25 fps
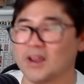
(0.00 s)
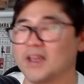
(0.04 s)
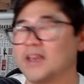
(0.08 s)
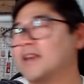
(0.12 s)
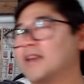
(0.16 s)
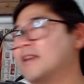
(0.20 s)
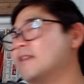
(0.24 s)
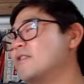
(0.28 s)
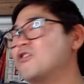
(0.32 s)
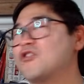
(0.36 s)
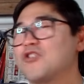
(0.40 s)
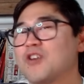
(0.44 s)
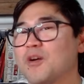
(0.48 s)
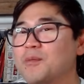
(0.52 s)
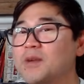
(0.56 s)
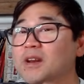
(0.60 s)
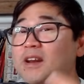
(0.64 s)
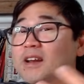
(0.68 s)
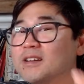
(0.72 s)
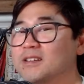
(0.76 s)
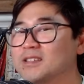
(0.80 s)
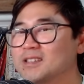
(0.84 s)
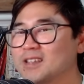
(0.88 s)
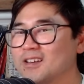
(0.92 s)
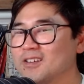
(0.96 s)
in
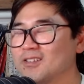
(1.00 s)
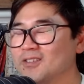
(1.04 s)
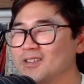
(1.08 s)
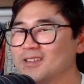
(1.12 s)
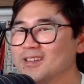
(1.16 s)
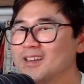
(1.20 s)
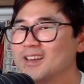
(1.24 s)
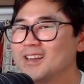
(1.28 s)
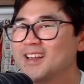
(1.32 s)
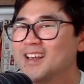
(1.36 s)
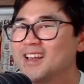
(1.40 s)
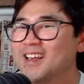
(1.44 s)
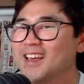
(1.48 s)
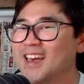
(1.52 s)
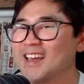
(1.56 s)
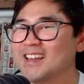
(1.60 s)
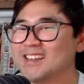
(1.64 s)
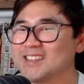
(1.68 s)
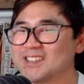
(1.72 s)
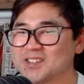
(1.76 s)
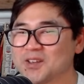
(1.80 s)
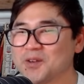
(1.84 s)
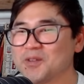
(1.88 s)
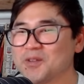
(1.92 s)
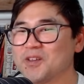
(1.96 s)
Gemini cycle.
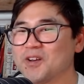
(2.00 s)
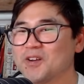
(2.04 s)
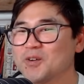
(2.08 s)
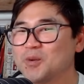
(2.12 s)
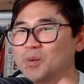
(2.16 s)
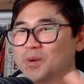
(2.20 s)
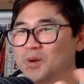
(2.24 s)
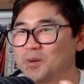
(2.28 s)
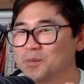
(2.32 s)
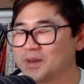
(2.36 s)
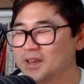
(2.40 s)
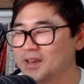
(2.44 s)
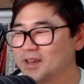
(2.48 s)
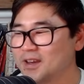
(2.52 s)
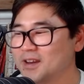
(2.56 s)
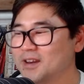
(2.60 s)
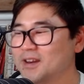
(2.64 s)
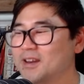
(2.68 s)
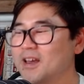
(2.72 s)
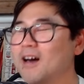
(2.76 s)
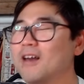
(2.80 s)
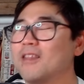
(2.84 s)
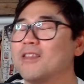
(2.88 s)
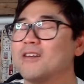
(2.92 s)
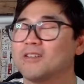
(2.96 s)
And so there will be
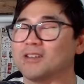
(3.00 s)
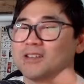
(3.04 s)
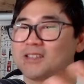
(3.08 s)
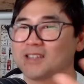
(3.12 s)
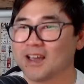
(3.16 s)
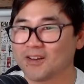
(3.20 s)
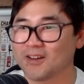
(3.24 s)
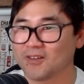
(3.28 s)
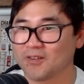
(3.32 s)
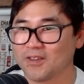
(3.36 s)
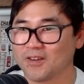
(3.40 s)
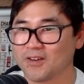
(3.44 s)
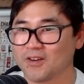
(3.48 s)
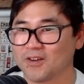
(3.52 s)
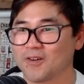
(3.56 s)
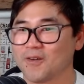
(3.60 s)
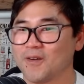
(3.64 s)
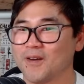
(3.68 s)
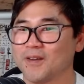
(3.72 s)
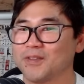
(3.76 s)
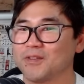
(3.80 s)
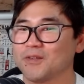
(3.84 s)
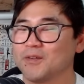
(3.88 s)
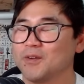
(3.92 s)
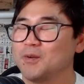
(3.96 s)
another cycle that you're
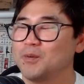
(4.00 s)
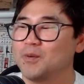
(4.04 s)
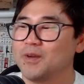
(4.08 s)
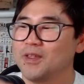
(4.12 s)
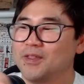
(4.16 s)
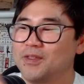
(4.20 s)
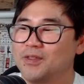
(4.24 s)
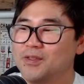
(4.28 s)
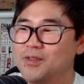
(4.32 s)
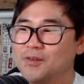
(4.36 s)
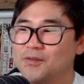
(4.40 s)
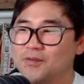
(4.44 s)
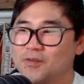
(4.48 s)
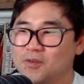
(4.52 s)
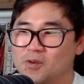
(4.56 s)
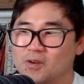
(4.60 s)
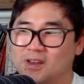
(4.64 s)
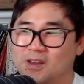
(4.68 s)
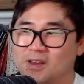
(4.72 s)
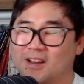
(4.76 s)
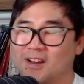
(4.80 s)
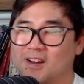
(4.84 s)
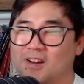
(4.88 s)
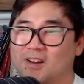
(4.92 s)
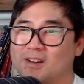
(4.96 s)
going through with the Fool
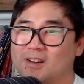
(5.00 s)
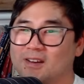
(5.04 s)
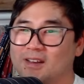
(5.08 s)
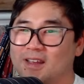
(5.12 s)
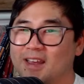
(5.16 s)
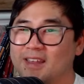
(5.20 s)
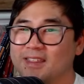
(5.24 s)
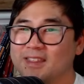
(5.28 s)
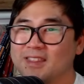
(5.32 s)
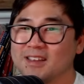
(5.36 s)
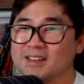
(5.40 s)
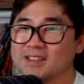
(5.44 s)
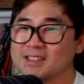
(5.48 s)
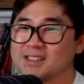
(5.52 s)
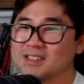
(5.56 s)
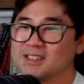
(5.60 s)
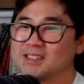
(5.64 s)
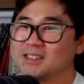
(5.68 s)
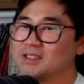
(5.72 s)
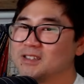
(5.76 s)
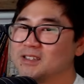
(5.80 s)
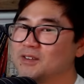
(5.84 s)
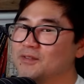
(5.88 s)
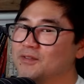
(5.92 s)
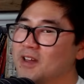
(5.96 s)
here. And this
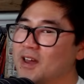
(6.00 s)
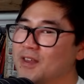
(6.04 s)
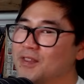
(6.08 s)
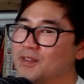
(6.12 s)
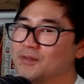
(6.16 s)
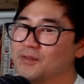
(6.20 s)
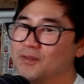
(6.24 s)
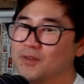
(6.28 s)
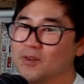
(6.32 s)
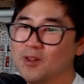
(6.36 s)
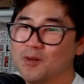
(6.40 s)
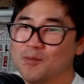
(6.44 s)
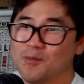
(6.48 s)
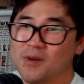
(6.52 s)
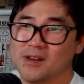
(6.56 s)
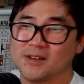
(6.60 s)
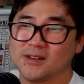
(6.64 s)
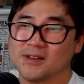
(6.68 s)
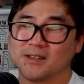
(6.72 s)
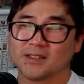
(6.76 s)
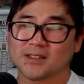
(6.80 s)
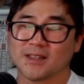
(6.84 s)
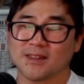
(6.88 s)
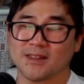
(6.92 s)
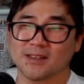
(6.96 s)
is, you've got the full
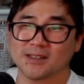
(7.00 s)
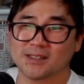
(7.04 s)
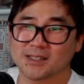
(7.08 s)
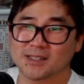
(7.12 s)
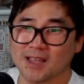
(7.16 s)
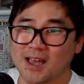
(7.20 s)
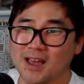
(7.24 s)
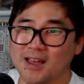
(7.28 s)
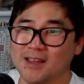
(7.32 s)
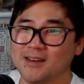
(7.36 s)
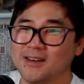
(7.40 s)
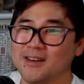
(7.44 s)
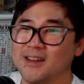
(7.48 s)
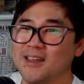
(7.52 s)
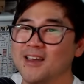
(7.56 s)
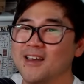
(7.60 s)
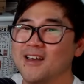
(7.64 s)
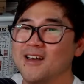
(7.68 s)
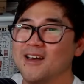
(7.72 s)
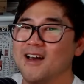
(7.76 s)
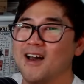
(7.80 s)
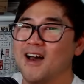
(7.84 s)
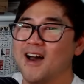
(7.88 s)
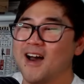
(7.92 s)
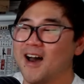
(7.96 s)
abundance of the sun.
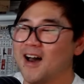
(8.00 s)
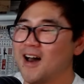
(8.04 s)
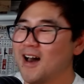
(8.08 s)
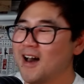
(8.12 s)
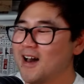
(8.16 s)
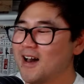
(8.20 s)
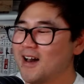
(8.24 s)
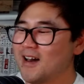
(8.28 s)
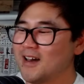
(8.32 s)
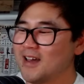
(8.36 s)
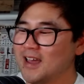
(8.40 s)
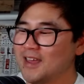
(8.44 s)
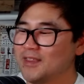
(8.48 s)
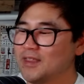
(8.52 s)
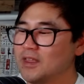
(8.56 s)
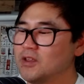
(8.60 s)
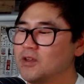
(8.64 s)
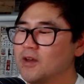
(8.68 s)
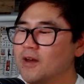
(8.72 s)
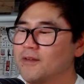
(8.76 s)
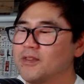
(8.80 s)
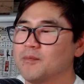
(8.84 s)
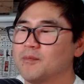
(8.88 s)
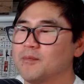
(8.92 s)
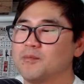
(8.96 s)
And then
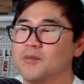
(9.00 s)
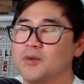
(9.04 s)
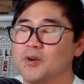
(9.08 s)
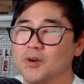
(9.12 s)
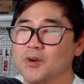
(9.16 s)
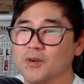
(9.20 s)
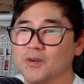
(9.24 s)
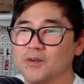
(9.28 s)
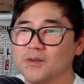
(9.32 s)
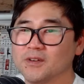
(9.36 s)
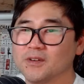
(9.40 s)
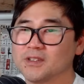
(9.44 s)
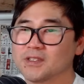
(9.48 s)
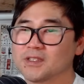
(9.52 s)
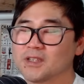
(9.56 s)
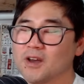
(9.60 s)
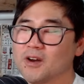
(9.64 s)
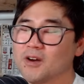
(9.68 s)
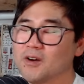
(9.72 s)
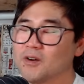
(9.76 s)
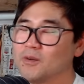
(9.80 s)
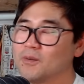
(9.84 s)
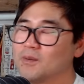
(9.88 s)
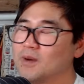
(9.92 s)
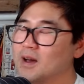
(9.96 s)
you have the moon.
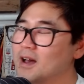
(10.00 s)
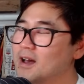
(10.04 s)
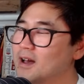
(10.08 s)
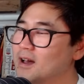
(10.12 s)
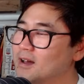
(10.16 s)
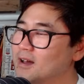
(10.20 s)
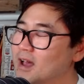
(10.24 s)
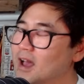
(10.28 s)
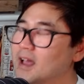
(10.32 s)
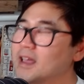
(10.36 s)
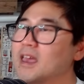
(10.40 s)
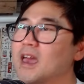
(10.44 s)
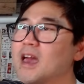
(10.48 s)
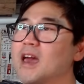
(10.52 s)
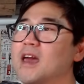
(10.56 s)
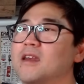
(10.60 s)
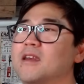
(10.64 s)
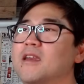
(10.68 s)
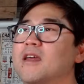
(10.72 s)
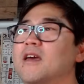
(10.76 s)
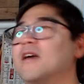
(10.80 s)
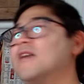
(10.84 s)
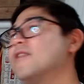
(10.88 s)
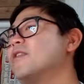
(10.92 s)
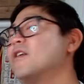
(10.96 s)
So
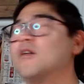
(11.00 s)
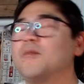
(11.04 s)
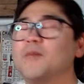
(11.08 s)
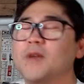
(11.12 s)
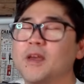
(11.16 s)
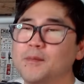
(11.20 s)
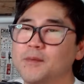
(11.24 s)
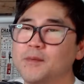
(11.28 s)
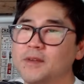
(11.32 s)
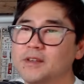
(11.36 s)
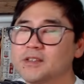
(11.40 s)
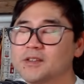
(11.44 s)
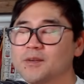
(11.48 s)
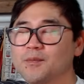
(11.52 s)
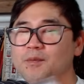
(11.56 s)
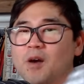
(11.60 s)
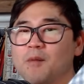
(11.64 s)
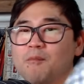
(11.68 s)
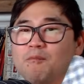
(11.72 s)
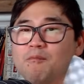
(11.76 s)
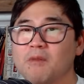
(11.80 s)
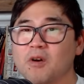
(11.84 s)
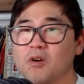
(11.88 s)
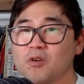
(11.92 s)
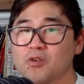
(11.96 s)
again, there may be some
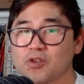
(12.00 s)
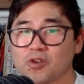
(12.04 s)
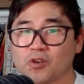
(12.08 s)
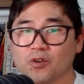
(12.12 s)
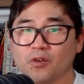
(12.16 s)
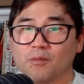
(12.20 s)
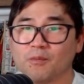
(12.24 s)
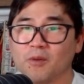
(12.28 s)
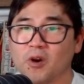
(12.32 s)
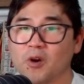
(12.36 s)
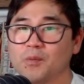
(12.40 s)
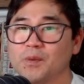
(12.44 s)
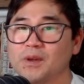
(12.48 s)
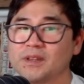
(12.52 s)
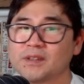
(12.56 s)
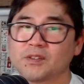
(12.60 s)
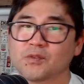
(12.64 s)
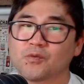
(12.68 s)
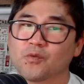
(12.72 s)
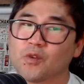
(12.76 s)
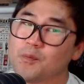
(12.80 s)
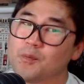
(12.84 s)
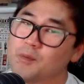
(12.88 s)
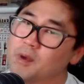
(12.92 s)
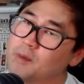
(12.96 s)
emotional
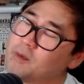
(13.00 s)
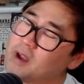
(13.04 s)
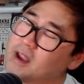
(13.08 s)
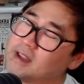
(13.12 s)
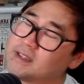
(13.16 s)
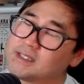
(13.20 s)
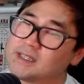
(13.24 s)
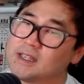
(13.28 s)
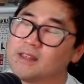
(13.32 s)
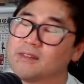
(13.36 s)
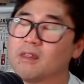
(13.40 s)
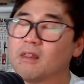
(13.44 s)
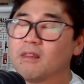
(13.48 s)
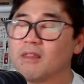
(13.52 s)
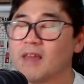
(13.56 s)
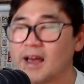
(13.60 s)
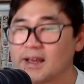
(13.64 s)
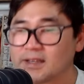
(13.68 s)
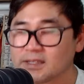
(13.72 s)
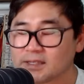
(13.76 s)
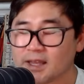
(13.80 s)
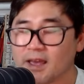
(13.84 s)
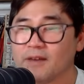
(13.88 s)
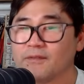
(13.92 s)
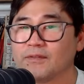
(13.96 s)
moments. Remember, I said the
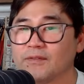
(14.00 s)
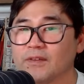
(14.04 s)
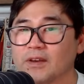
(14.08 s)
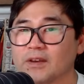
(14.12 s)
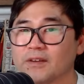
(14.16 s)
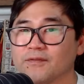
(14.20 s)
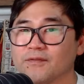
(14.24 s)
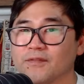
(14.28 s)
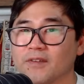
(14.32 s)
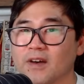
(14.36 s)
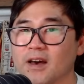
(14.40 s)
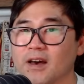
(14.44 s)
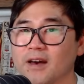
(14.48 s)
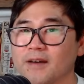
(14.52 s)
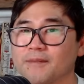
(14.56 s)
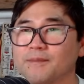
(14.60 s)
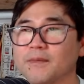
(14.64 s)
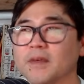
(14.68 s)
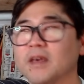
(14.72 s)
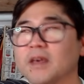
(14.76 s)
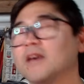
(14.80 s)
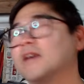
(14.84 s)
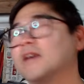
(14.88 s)
last half of